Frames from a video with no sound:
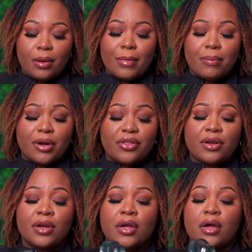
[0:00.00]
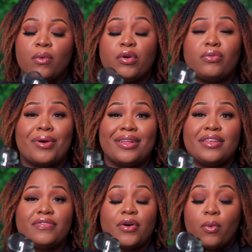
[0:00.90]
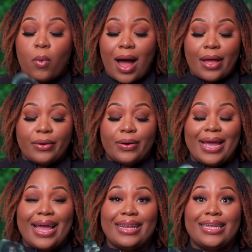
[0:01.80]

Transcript: My brother was wearing this for a while and